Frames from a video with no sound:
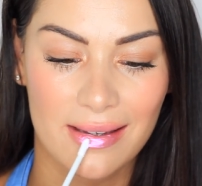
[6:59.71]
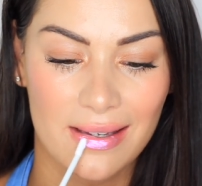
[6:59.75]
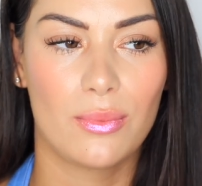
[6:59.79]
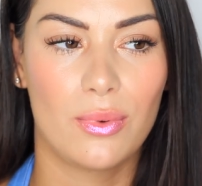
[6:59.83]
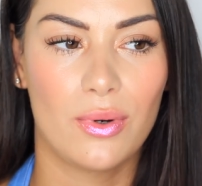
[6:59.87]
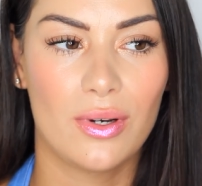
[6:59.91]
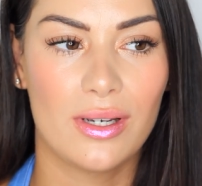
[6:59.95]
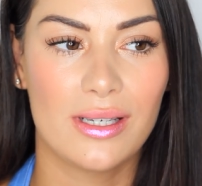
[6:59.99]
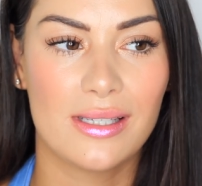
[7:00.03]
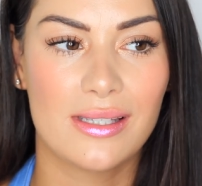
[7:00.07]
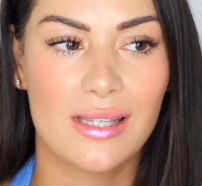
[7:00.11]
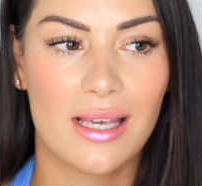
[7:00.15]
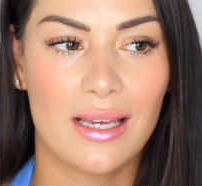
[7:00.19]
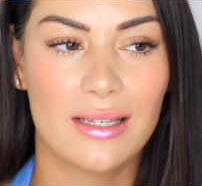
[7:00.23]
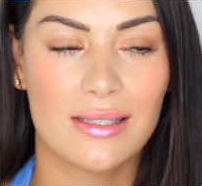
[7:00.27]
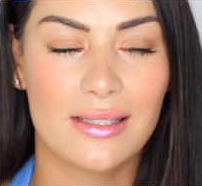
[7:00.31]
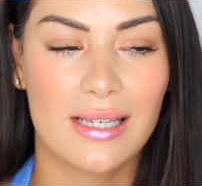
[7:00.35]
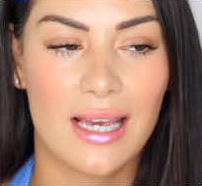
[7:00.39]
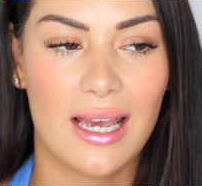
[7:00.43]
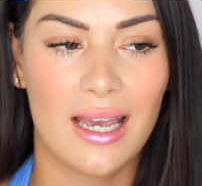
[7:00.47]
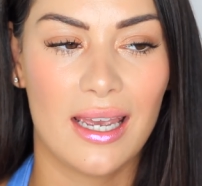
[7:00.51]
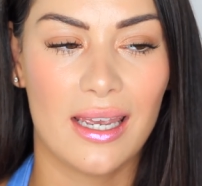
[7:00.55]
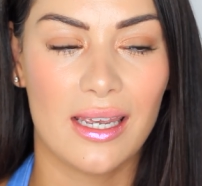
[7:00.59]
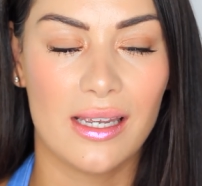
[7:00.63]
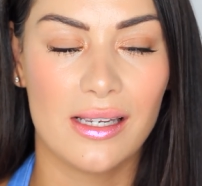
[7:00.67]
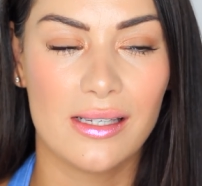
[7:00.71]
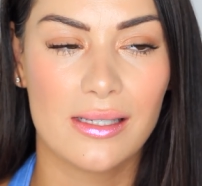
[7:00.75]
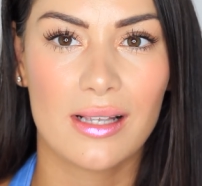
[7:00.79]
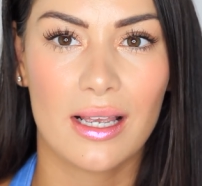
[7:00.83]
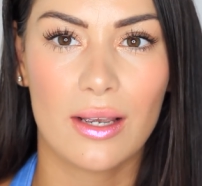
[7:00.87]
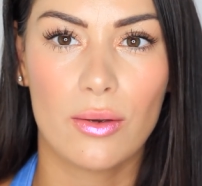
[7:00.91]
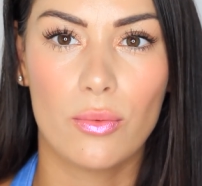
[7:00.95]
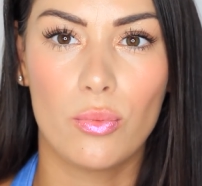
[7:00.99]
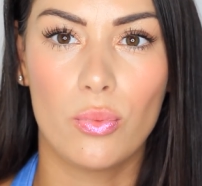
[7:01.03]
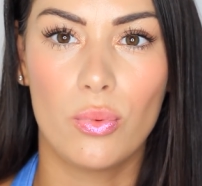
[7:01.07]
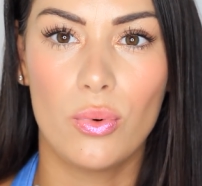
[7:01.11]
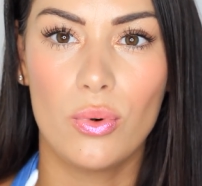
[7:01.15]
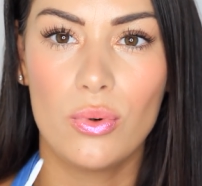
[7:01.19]
What is that taste? It's
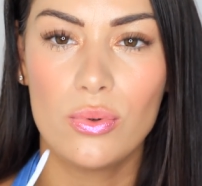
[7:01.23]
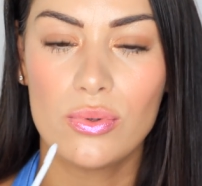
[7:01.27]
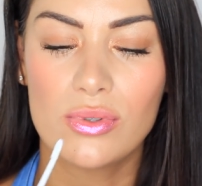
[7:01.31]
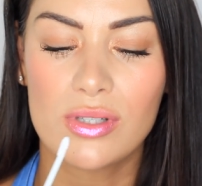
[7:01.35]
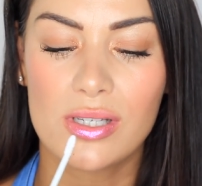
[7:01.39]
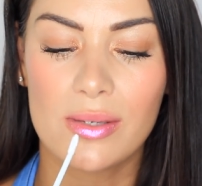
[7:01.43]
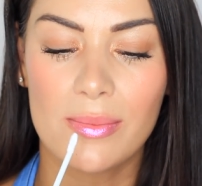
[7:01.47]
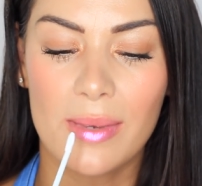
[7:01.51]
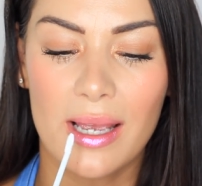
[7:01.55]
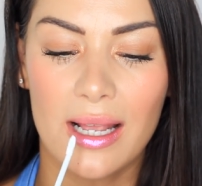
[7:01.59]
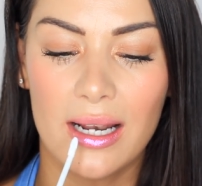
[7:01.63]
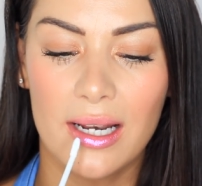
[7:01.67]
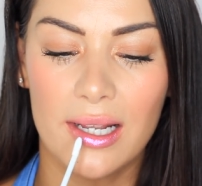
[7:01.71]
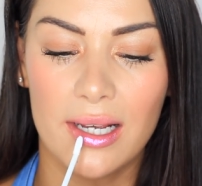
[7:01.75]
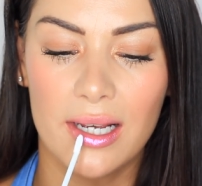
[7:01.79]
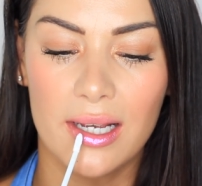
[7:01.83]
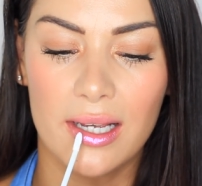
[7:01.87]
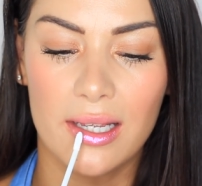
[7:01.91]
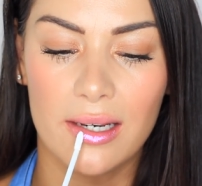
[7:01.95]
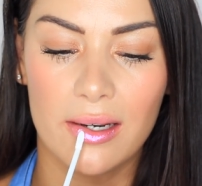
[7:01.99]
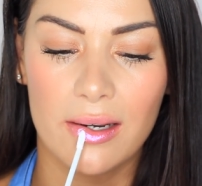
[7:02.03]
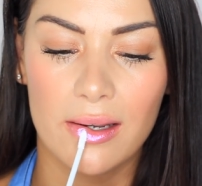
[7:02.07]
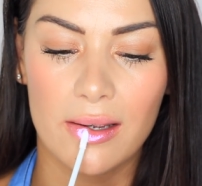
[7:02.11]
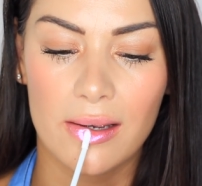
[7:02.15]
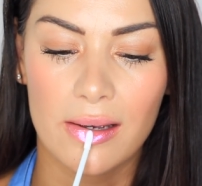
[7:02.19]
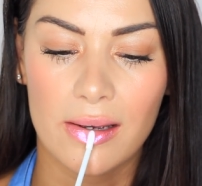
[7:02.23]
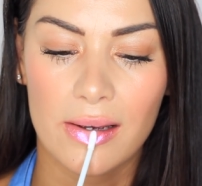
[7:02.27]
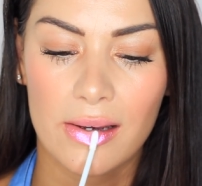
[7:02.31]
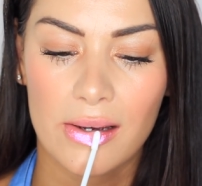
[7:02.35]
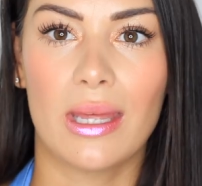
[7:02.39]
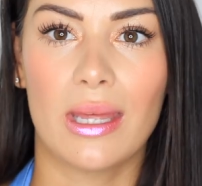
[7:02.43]
like watermelon.